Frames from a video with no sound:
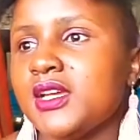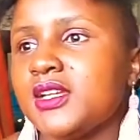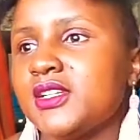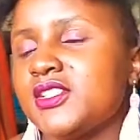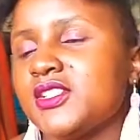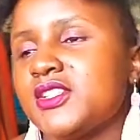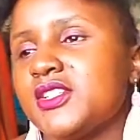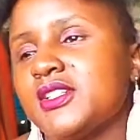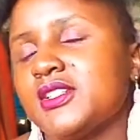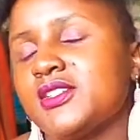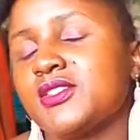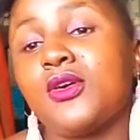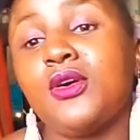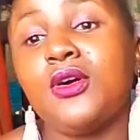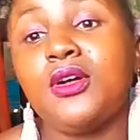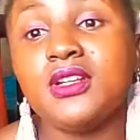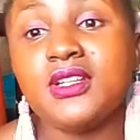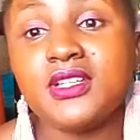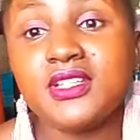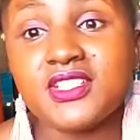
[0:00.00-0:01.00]
She's
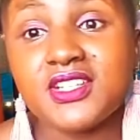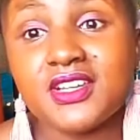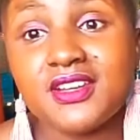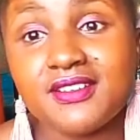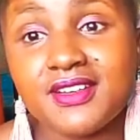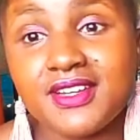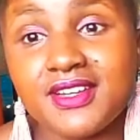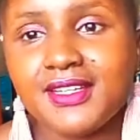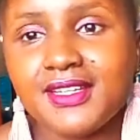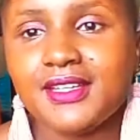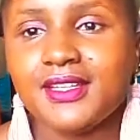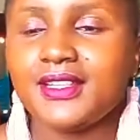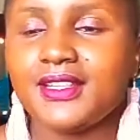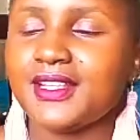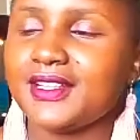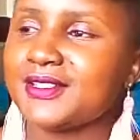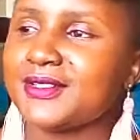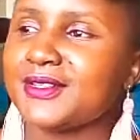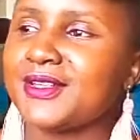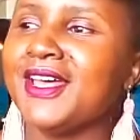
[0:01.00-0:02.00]
called Jerry.
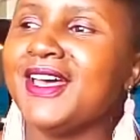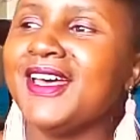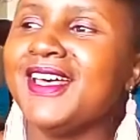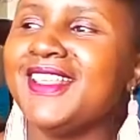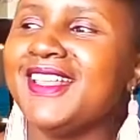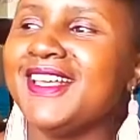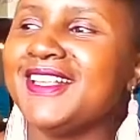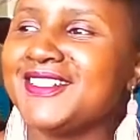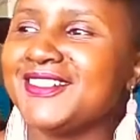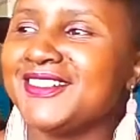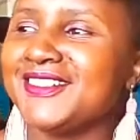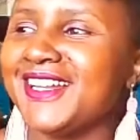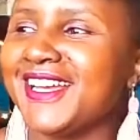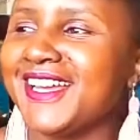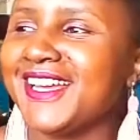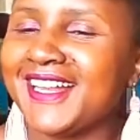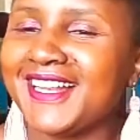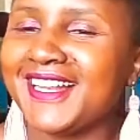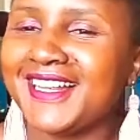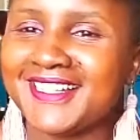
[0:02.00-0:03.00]
That's all I
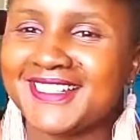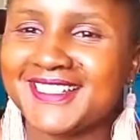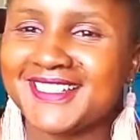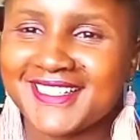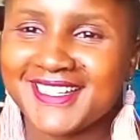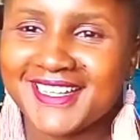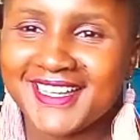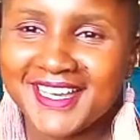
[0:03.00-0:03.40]
can let,